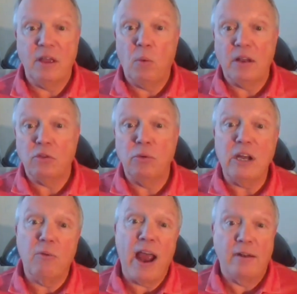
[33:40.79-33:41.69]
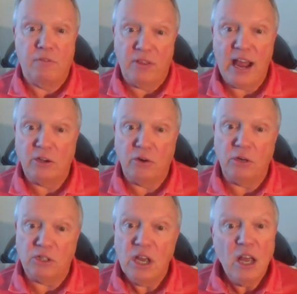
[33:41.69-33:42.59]
They want three grand for that
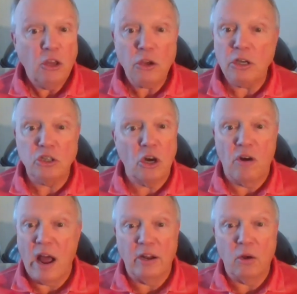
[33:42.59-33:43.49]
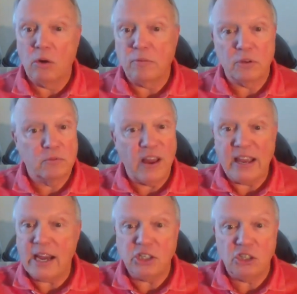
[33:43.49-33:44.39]
cruise. You could turn around and go to
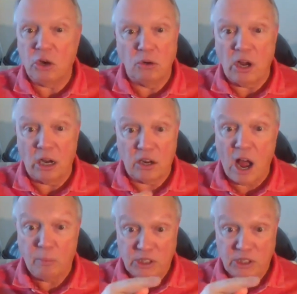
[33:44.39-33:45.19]
vacationstogo.com,